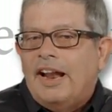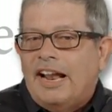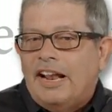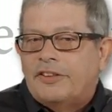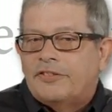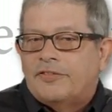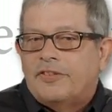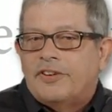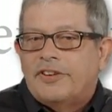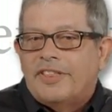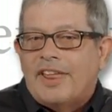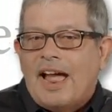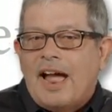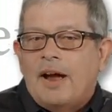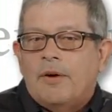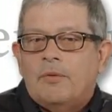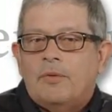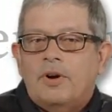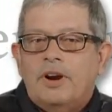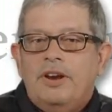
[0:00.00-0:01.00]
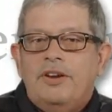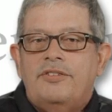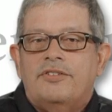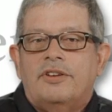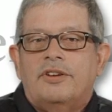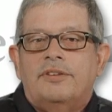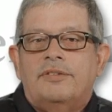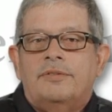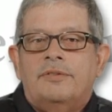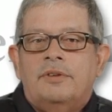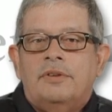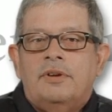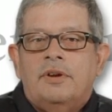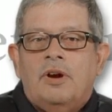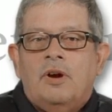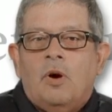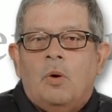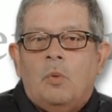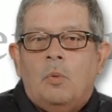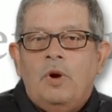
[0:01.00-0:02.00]
It's for that reason
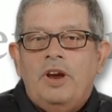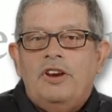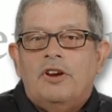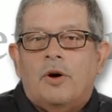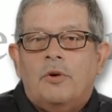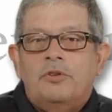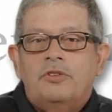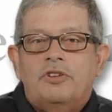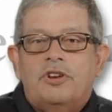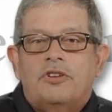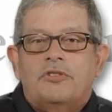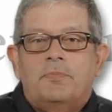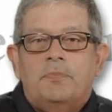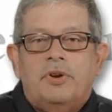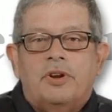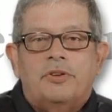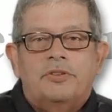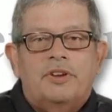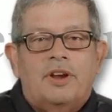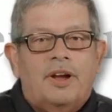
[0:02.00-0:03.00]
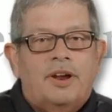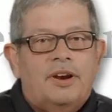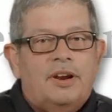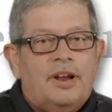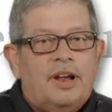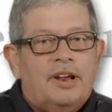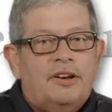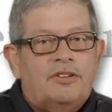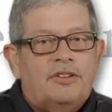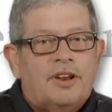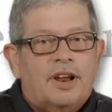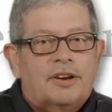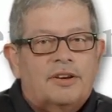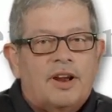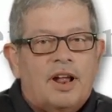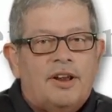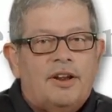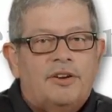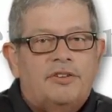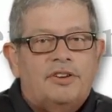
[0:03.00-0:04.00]
we don't just build cutting edge
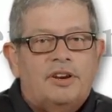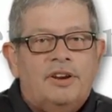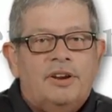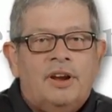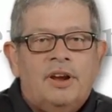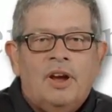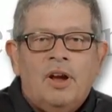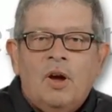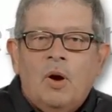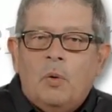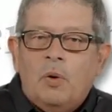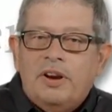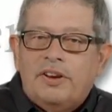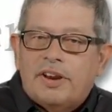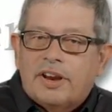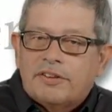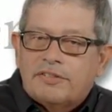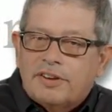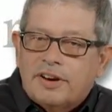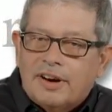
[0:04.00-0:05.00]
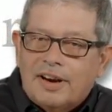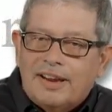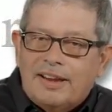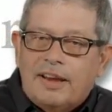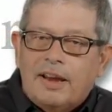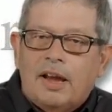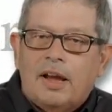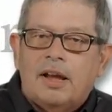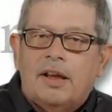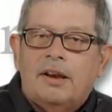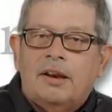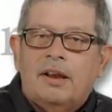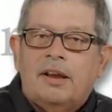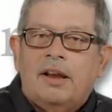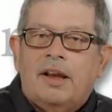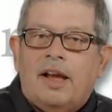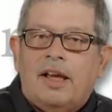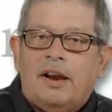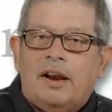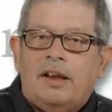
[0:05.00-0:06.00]
technology, we test it again
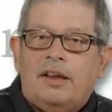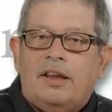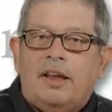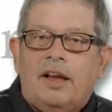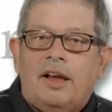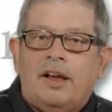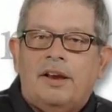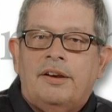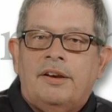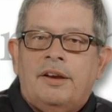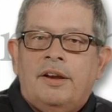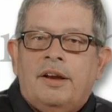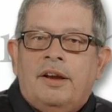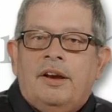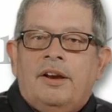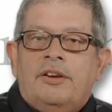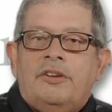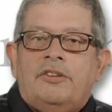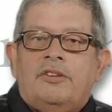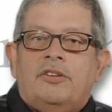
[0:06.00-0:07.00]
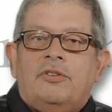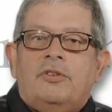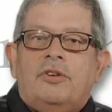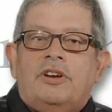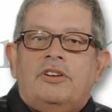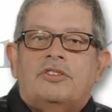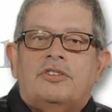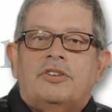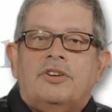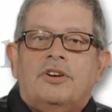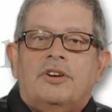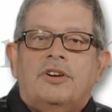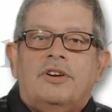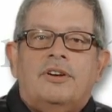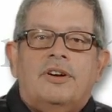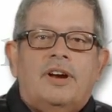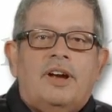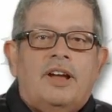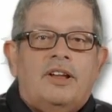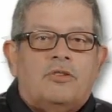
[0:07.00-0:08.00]
and again to
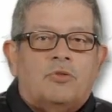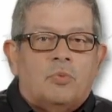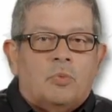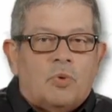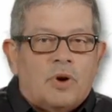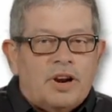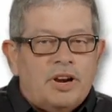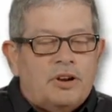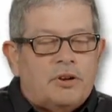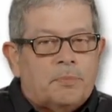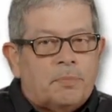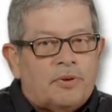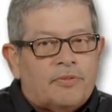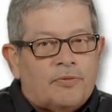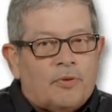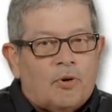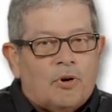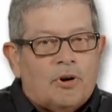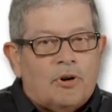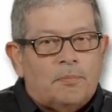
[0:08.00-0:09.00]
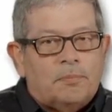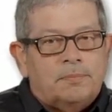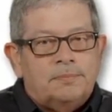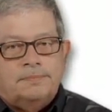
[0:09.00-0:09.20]
ensure it's ready to perform.